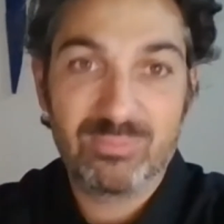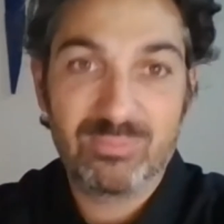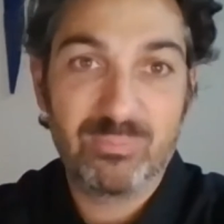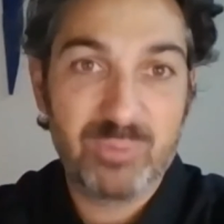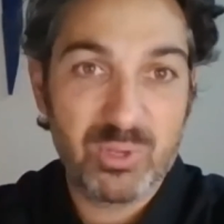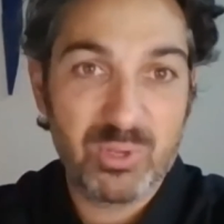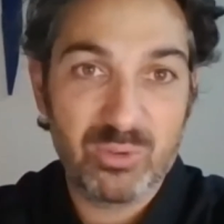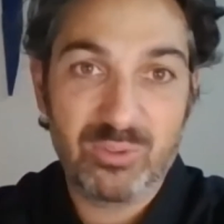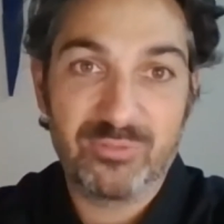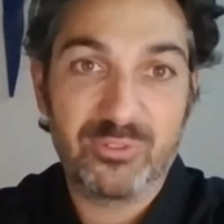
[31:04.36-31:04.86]

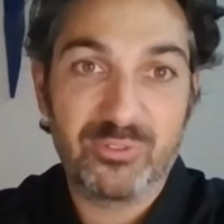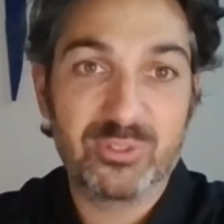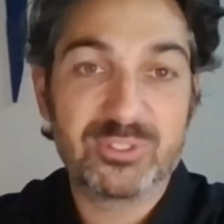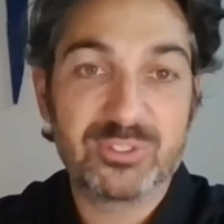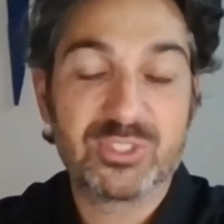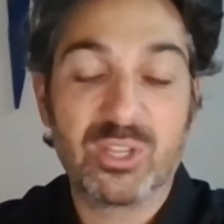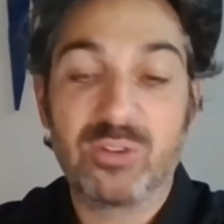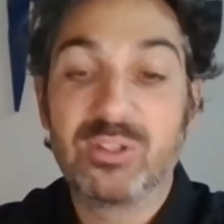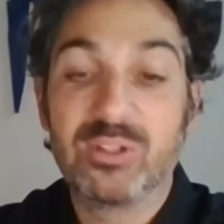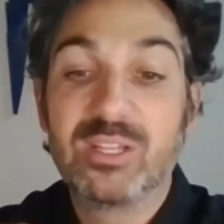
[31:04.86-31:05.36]
beautiful.
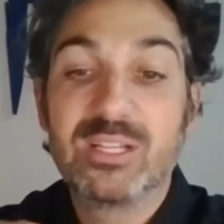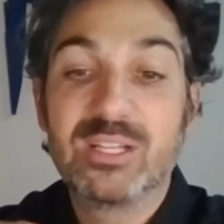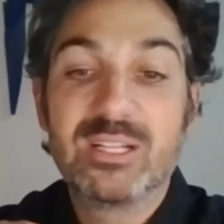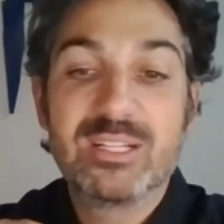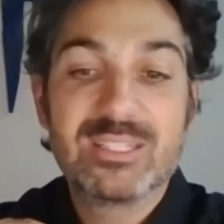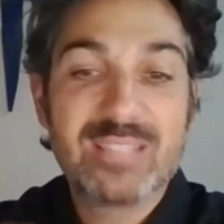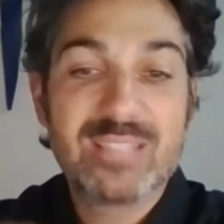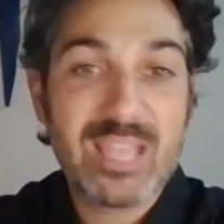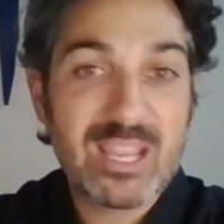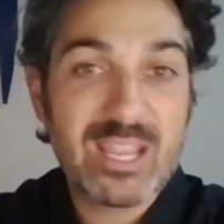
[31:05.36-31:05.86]
So
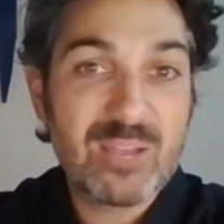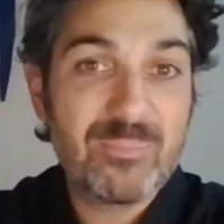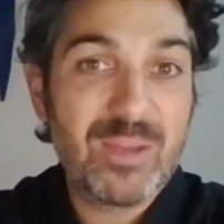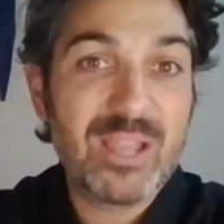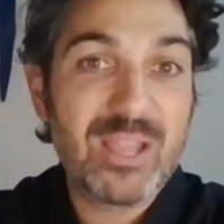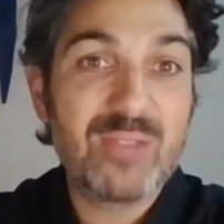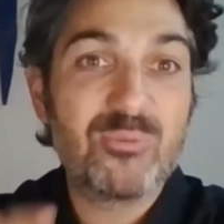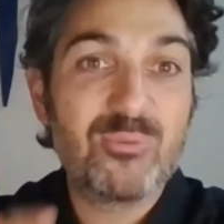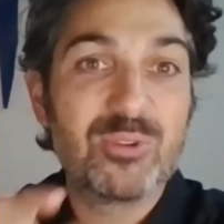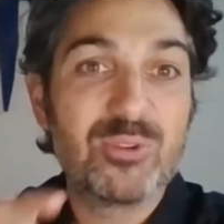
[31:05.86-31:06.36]
take a
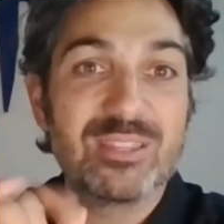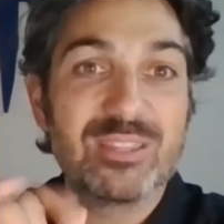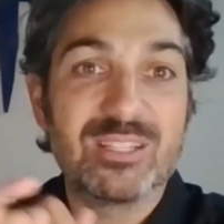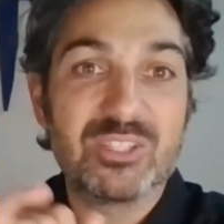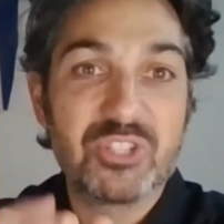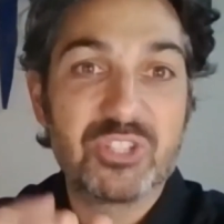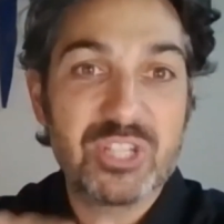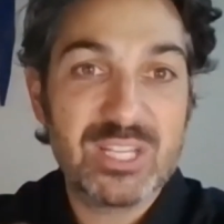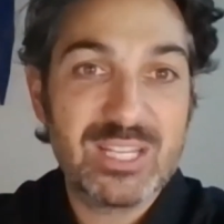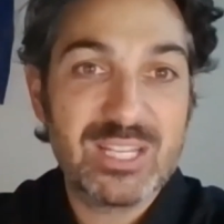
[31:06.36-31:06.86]
bite with the
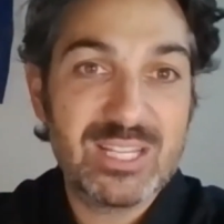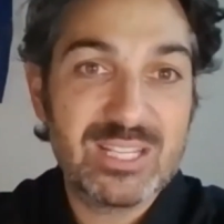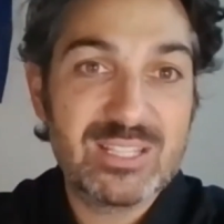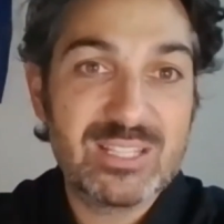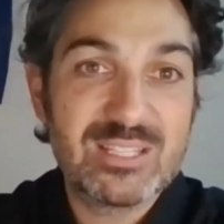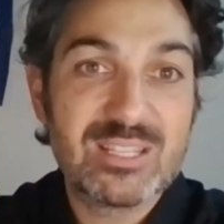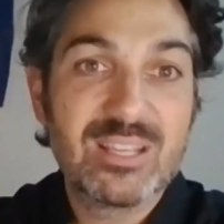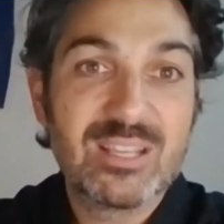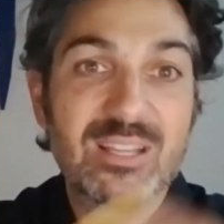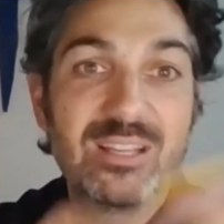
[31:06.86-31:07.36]

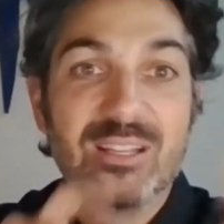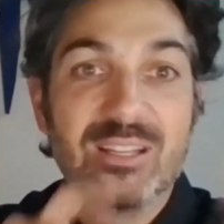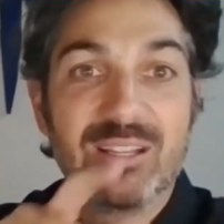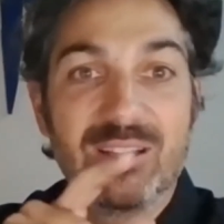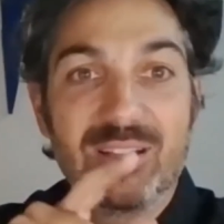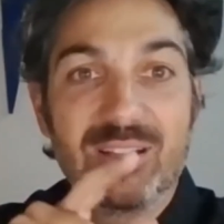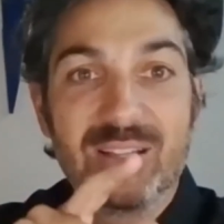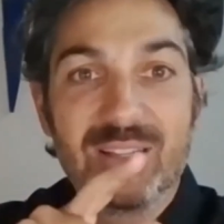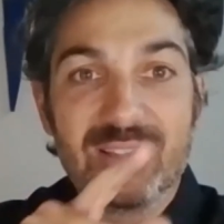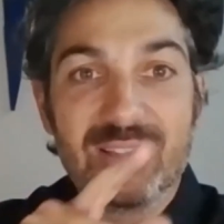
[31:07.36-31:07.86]
cheese,
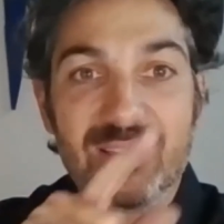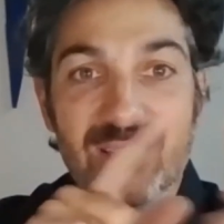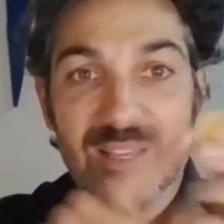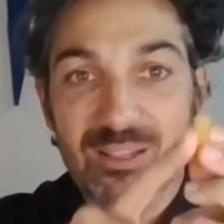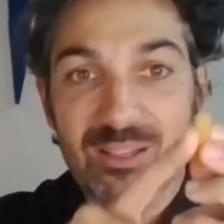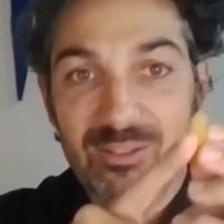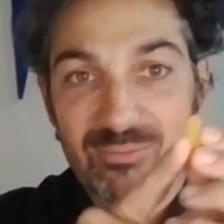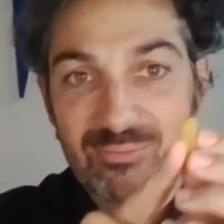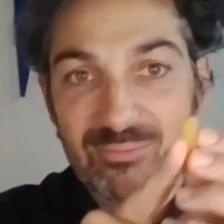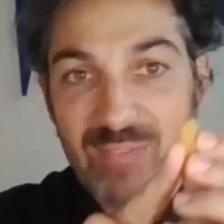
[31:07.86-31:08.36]

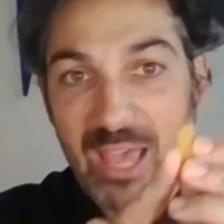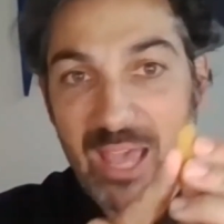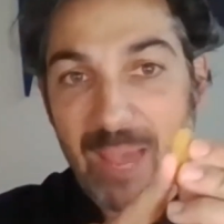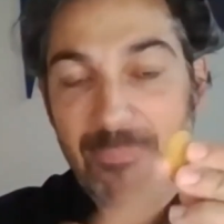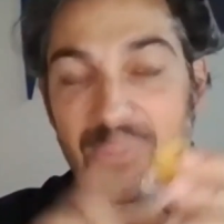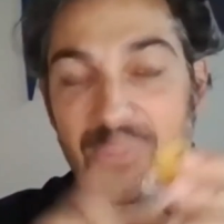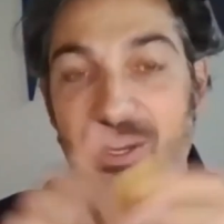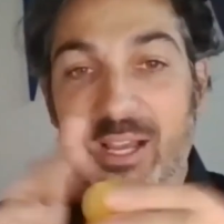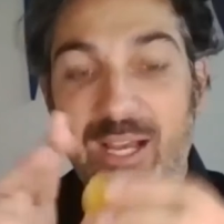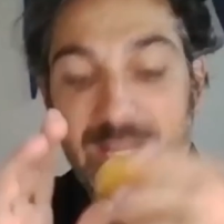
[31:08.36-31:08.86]
the
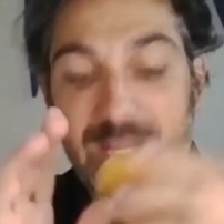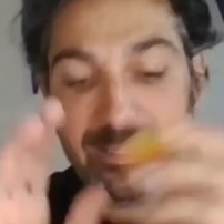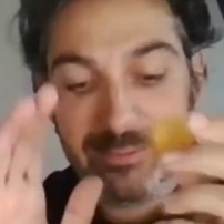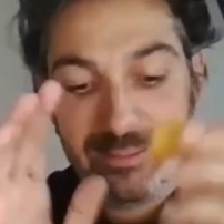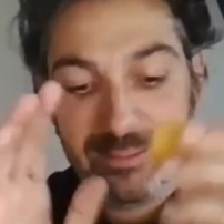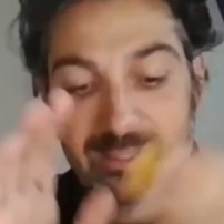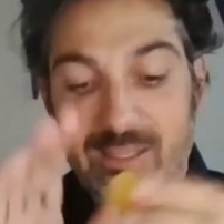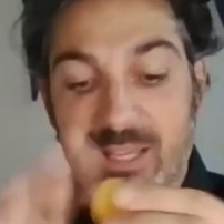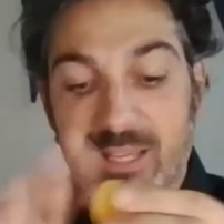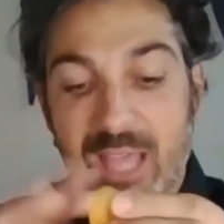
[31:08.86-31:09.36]
apricot,
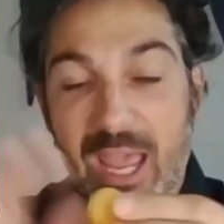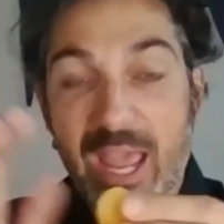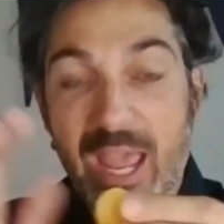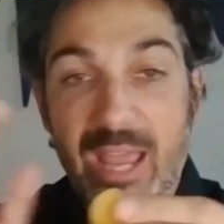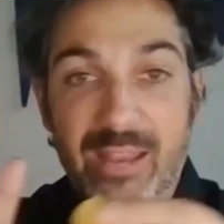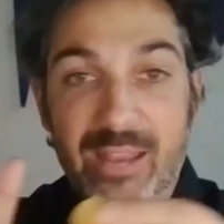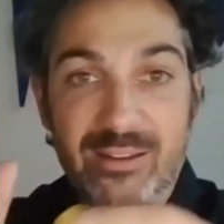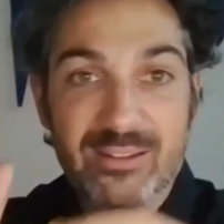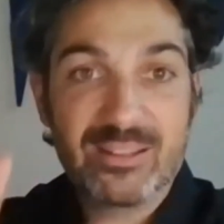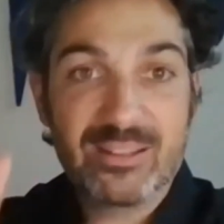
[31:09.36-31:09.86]

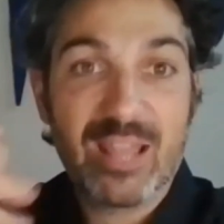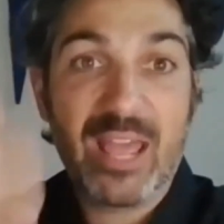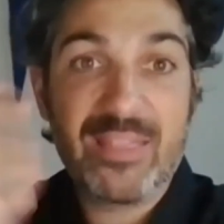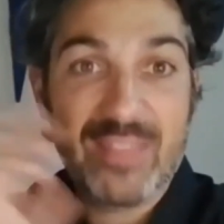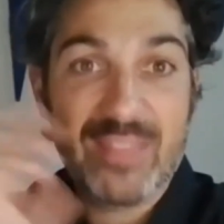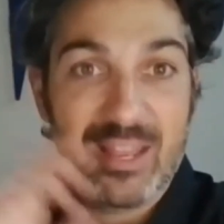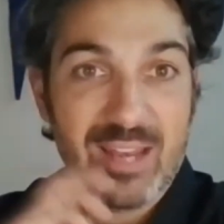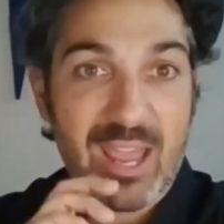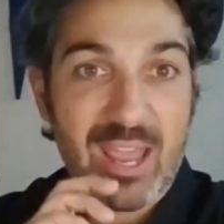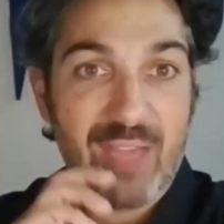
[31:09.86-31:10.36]
and and
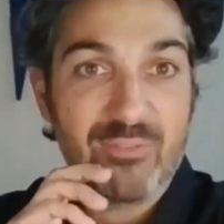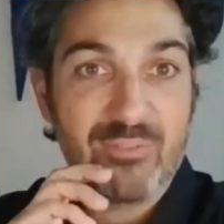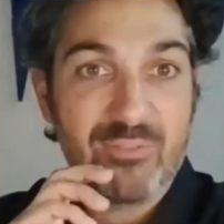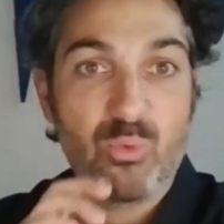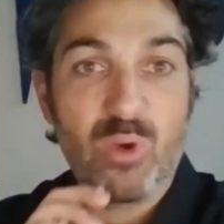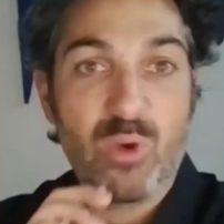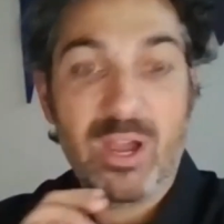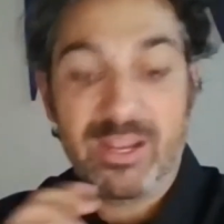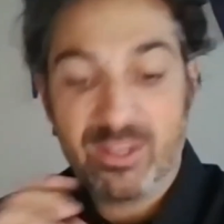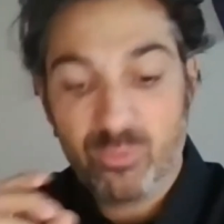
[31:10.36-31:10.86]
then have the wine.